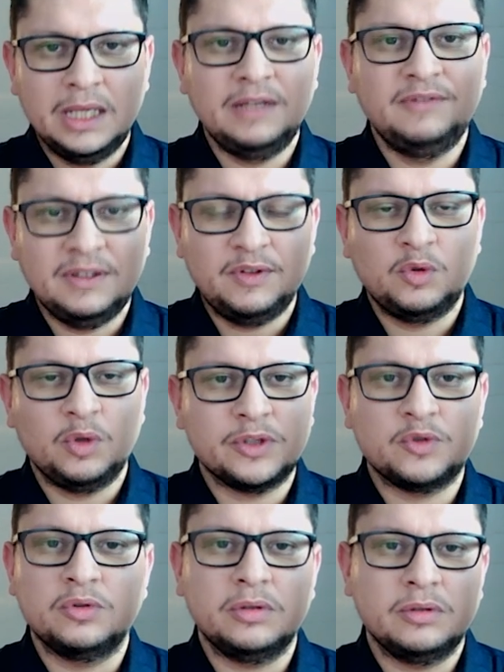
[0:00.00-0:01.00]
even if it
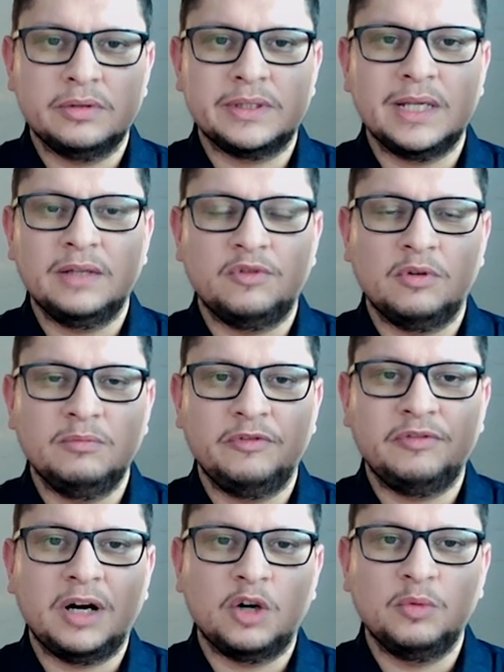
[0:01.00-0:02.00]
was sent from
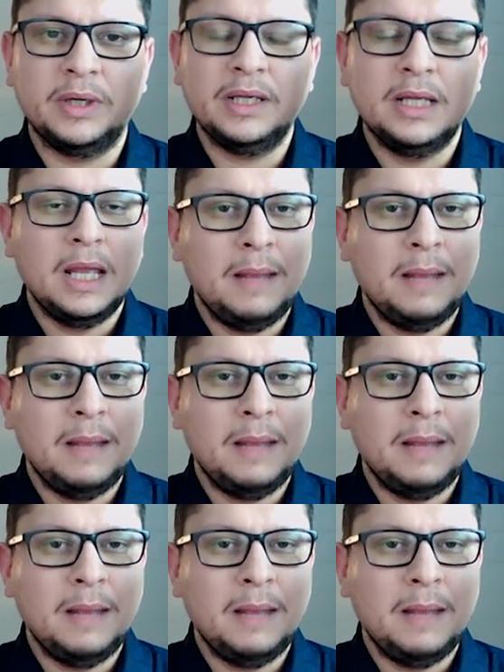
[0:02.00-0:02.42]
far away,